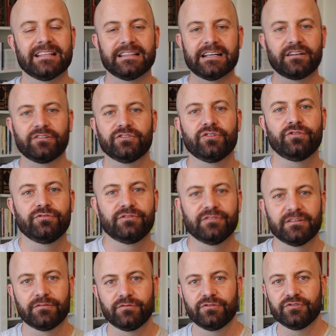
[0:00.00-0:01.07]
that they don't know
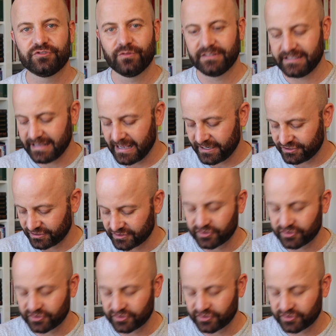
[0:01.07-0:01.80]
who's doing the action.